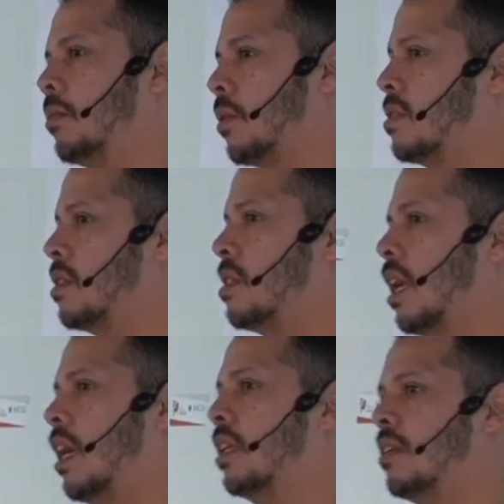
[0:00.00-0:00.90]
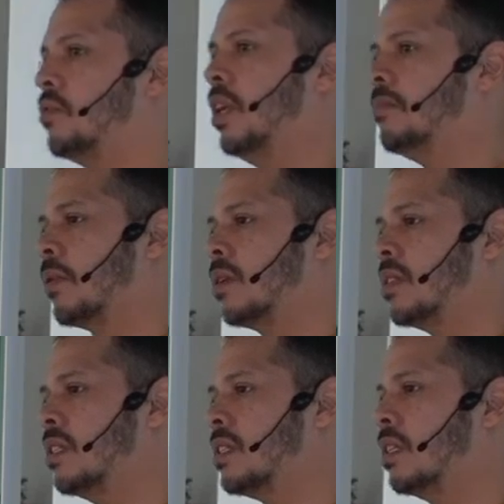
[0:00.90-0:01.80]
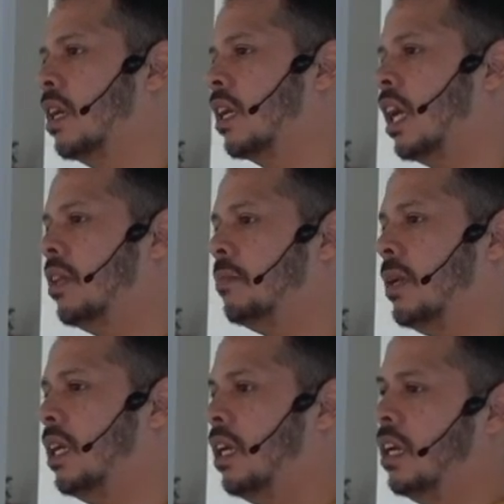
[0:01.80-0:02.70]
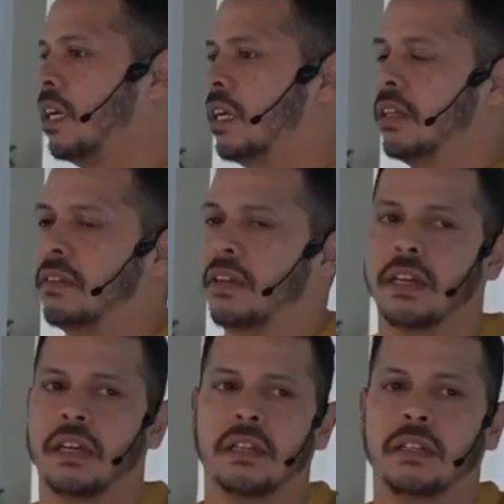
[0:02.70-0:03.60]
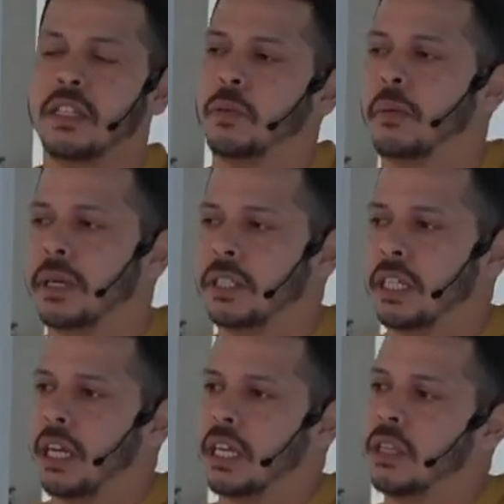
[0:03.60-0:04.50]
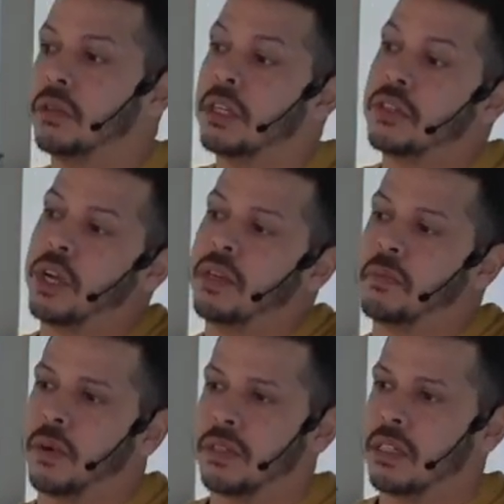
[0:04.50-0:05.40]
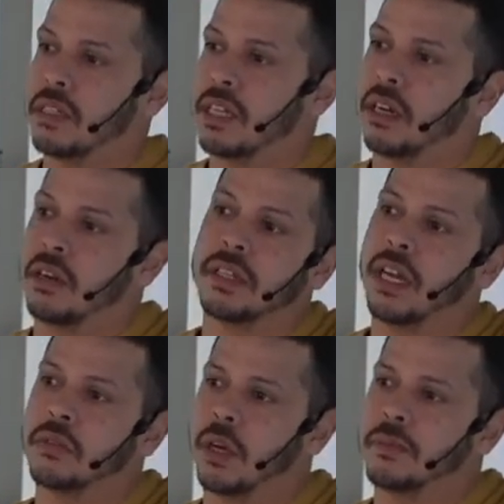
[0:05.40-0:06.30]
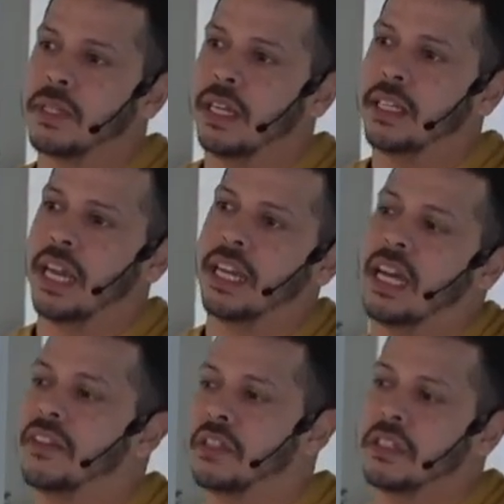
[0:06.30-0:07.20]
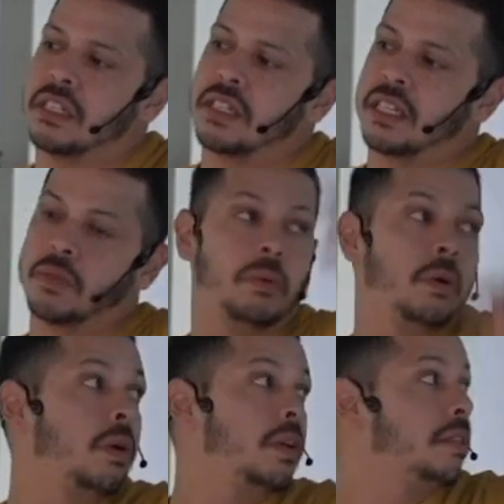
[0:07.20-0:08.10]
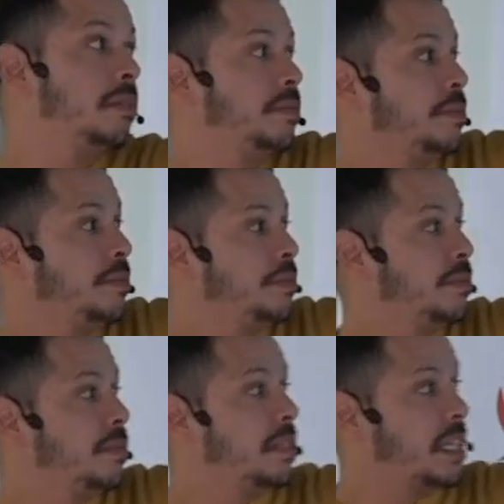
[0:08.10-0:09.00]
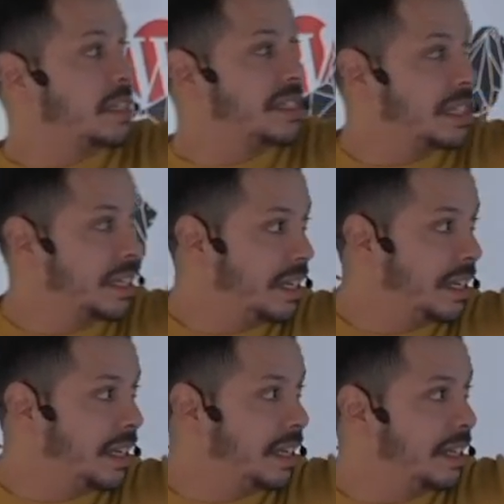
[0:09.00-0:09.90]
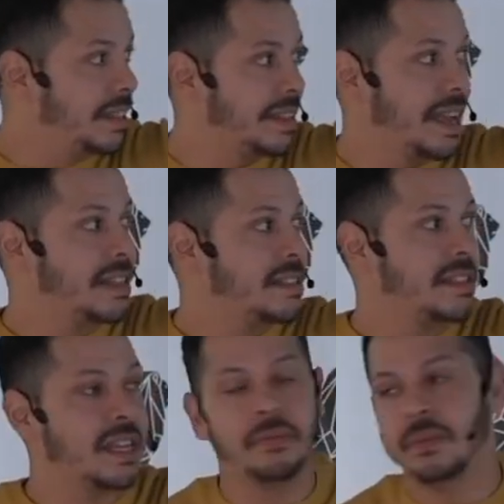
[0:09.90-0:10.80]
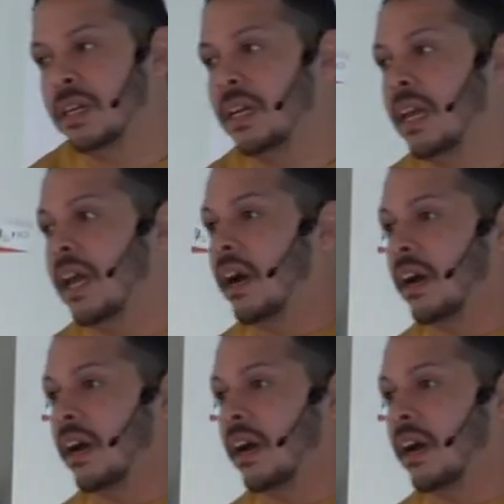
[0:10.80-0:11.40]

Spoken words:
process, and the training process can be the teachable machine. I can do the training process there on that website, and after just export. That is the next step. I